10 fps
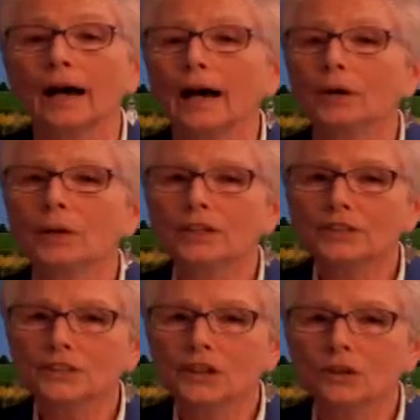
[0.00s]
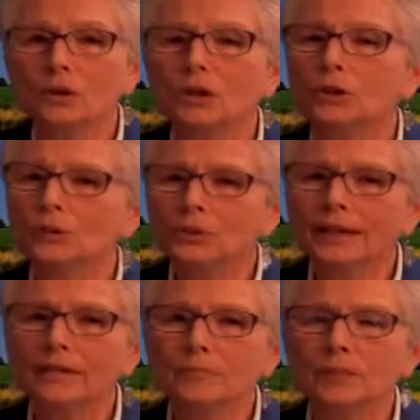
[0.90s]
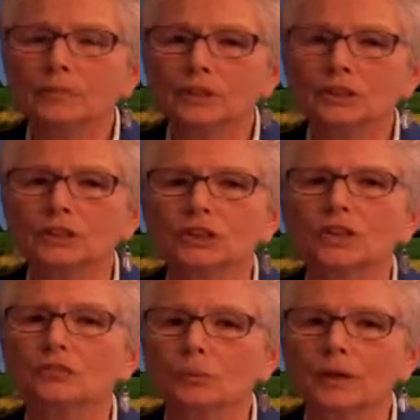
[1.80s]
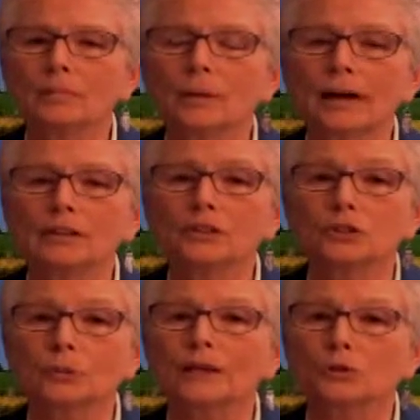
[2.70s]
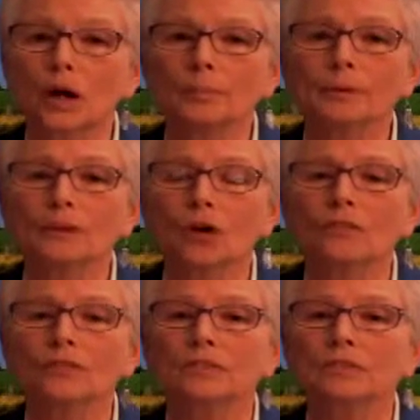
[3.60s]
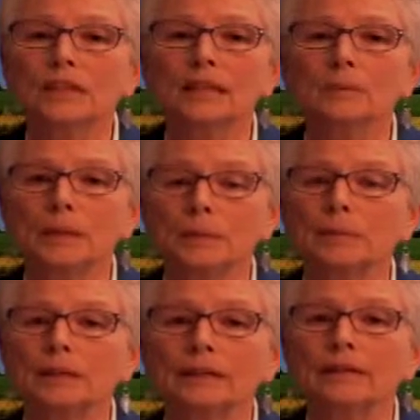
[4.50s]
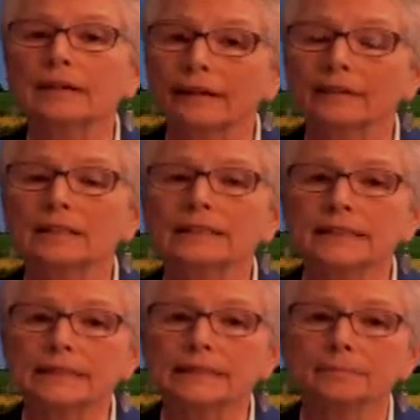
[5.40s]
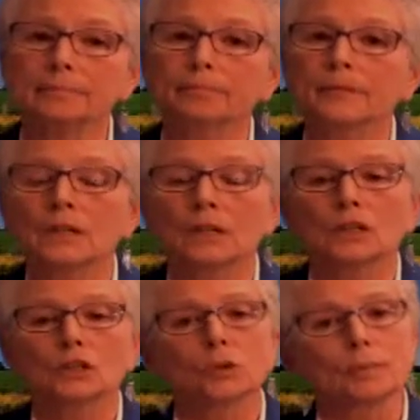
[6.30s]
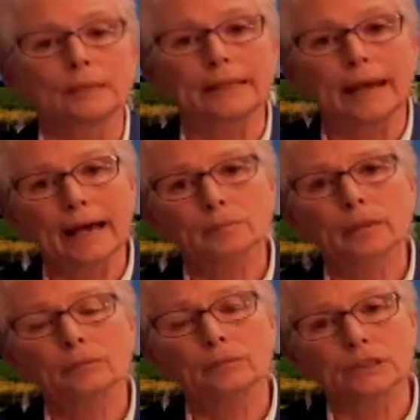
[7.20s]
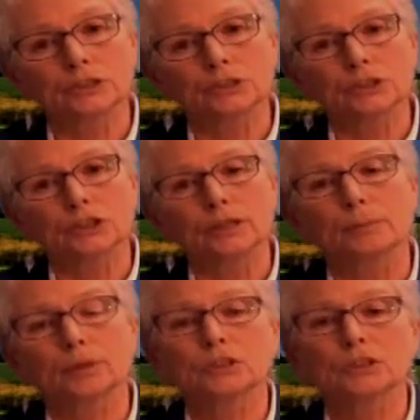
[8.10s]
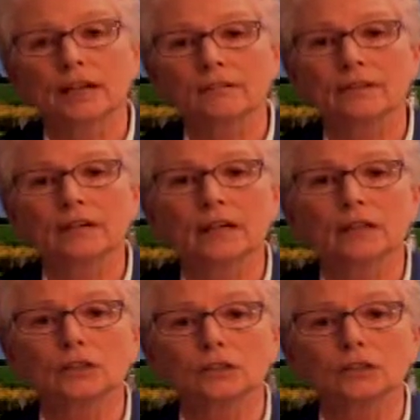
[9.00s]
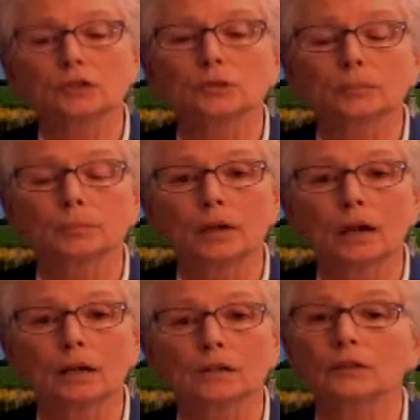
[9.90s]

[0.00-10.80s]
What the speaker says: I wanted to know who gave permission for what amounted to a dropping off of needy people in our county seat. So I began my research and posted everything I learned to a blog,